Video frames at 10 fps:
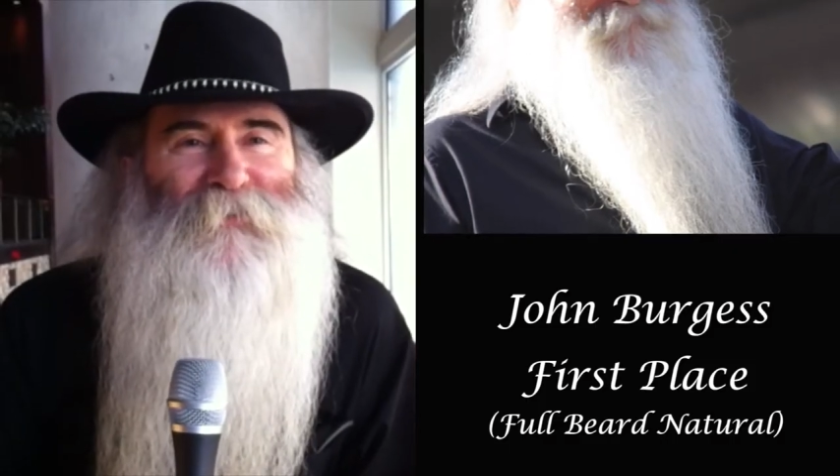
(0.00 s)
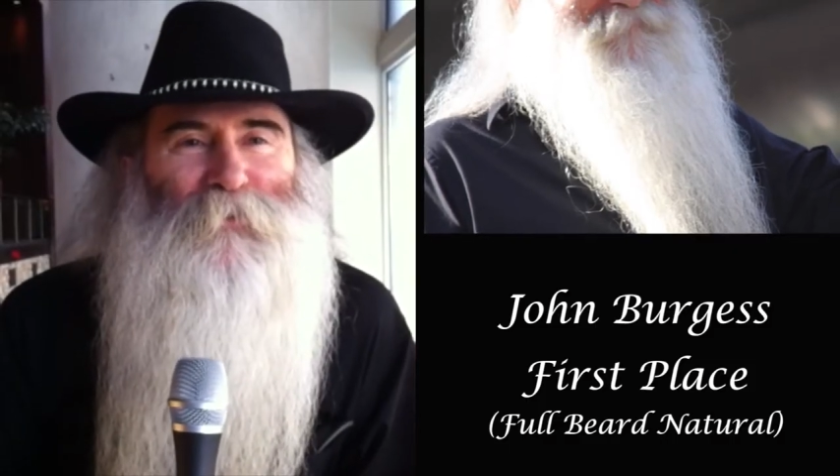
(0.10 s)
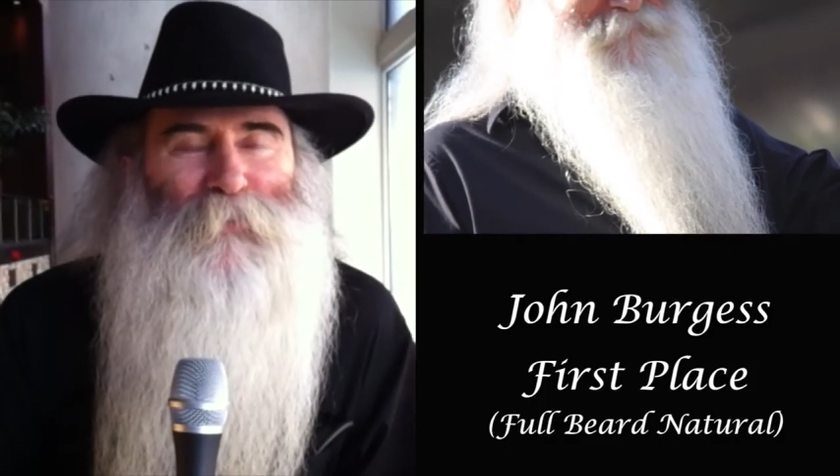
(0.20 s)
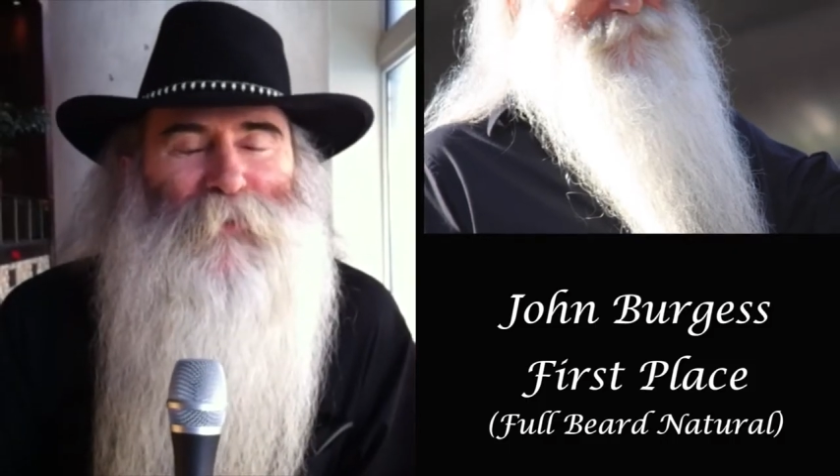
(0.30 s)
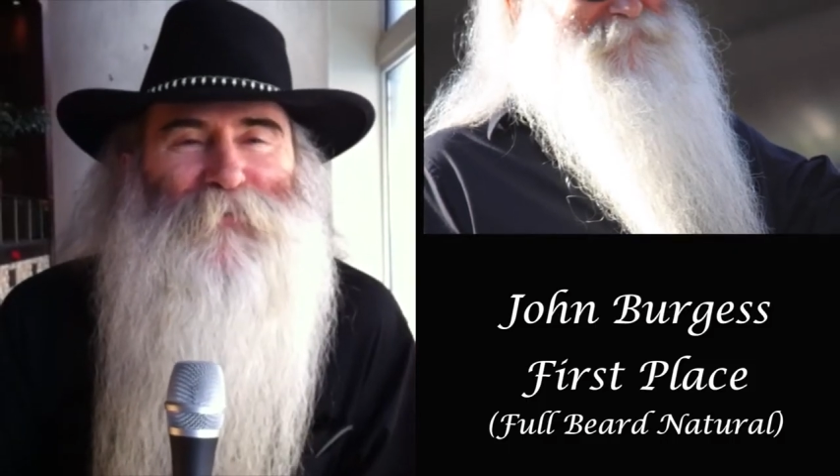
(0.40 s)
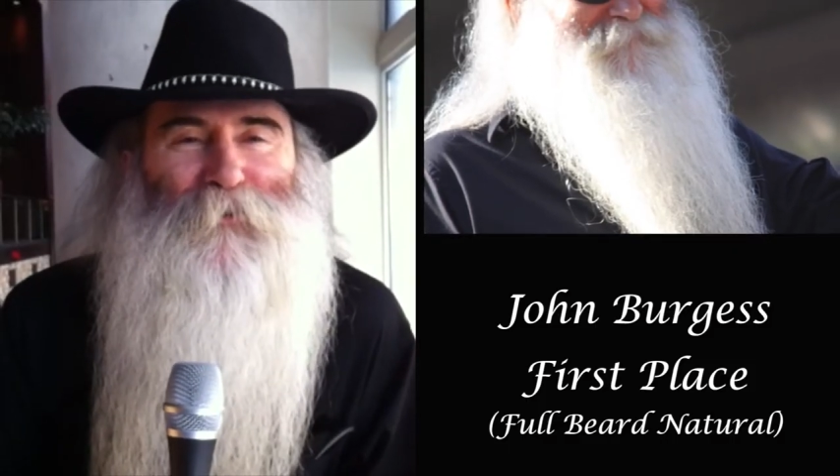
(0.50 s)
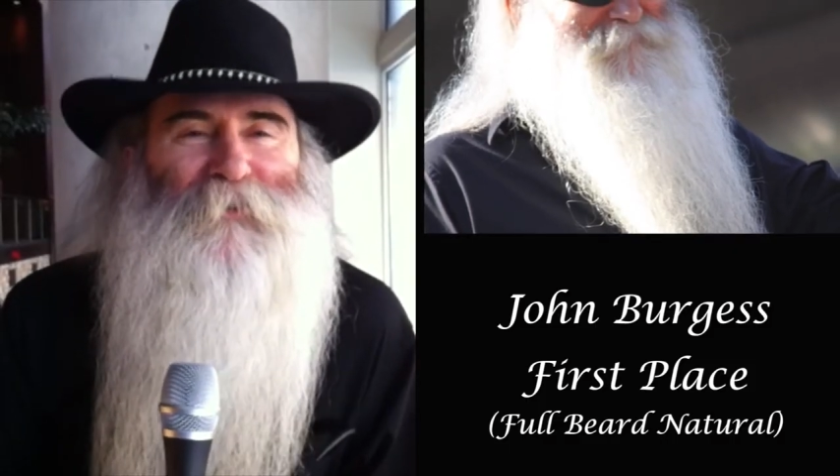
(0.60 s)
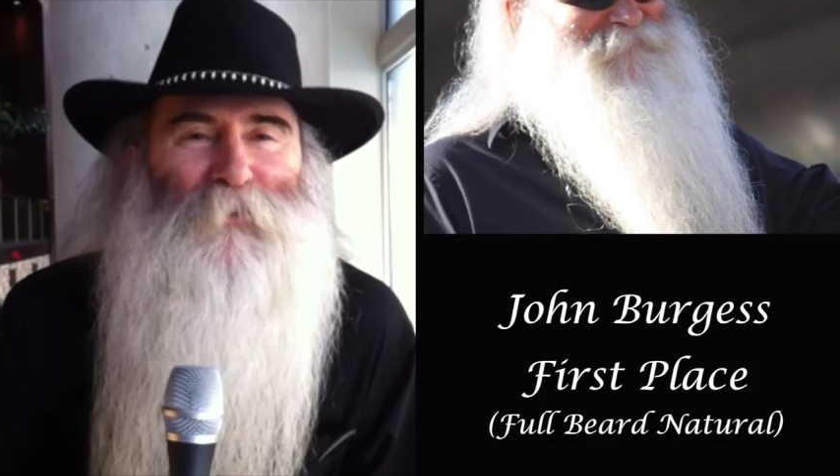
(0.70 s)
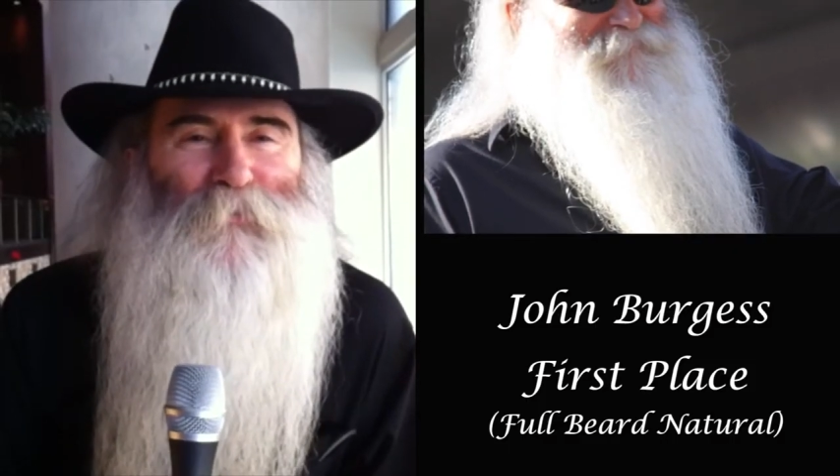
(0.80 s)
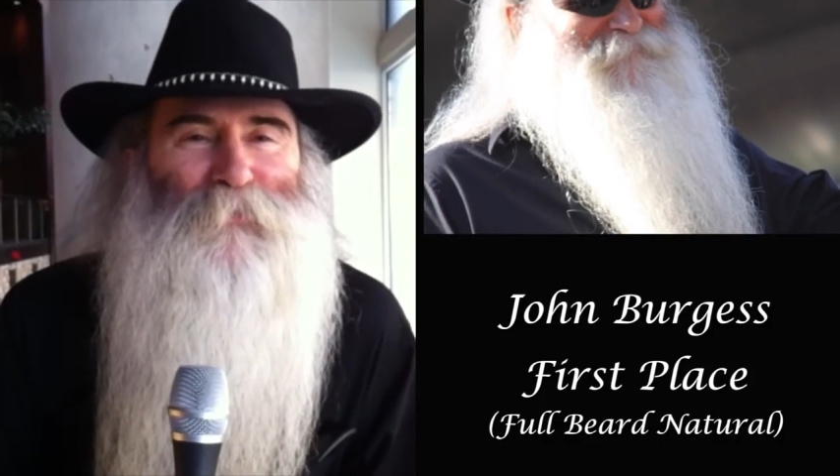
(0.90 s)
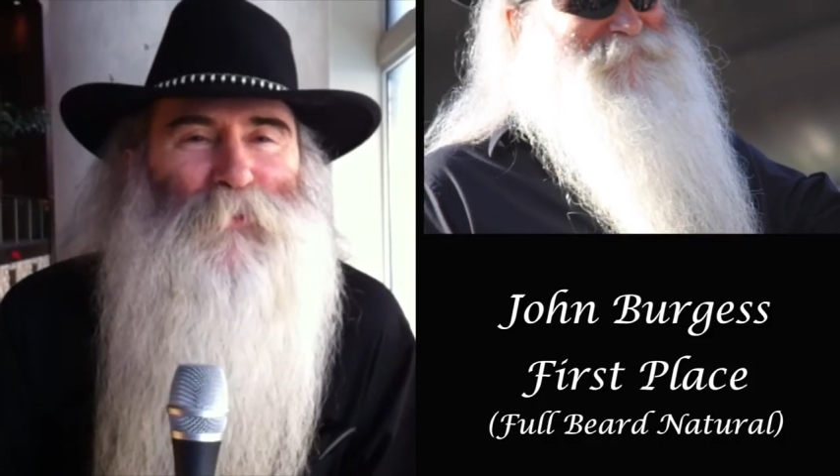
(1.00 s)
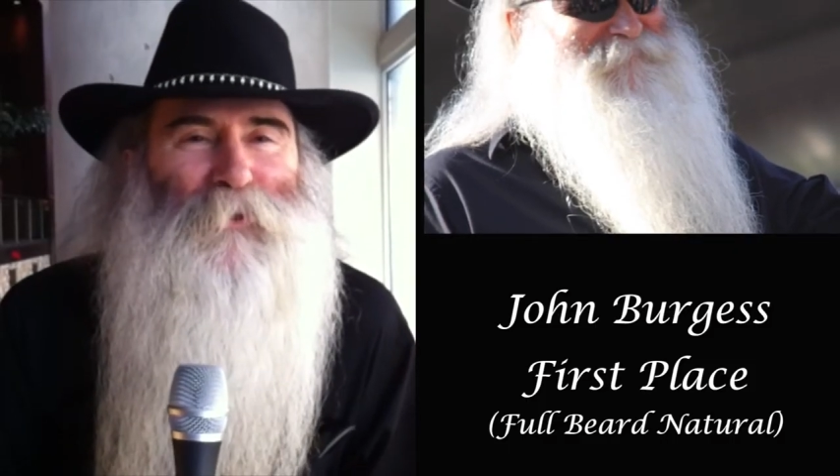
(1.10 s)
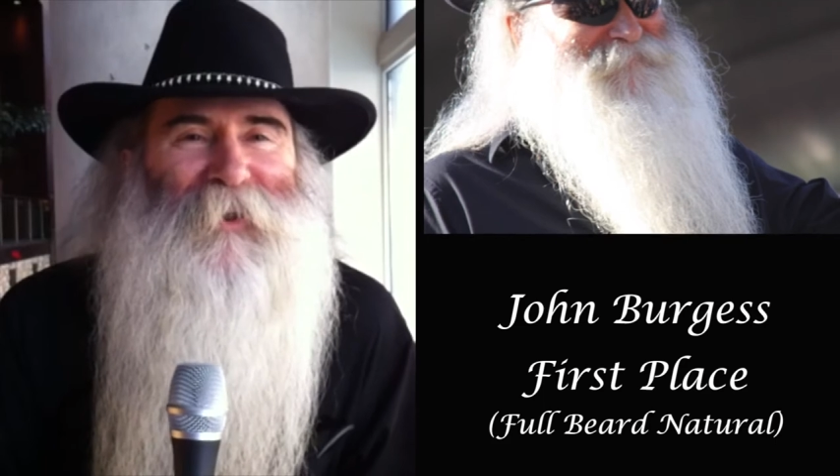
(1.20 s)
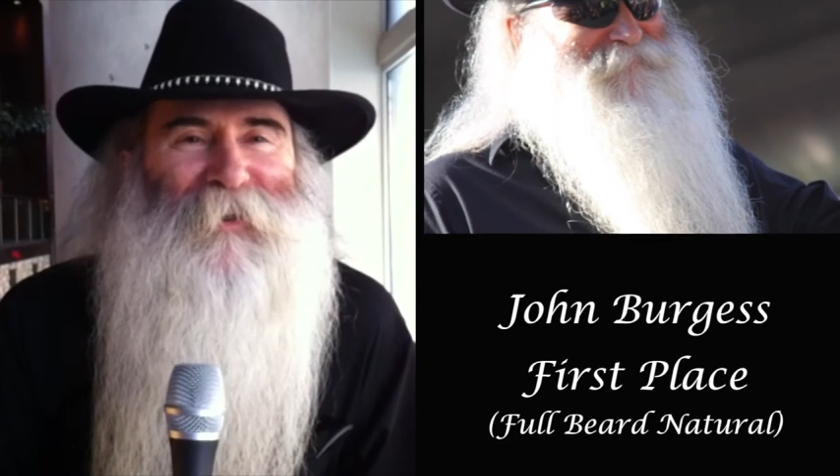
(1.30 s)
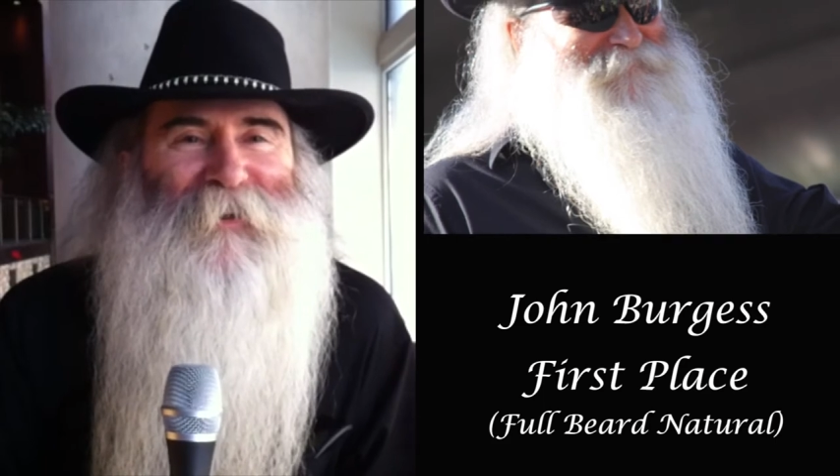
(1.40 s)
So when my first kid was
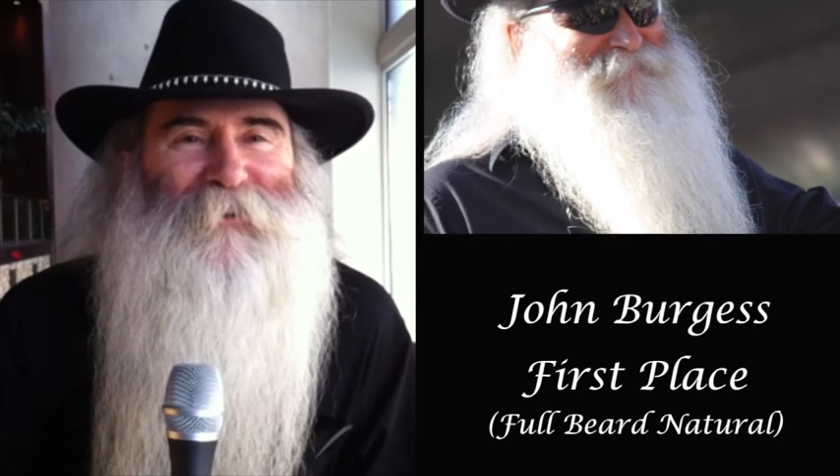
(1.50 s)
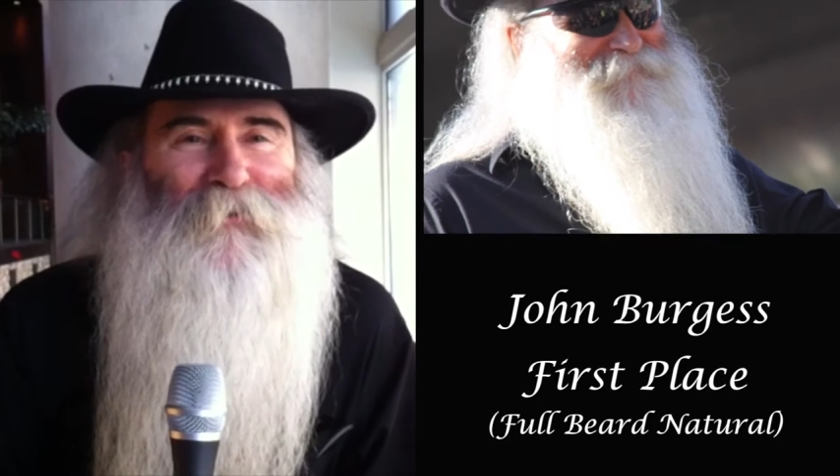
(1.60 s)
born, I let it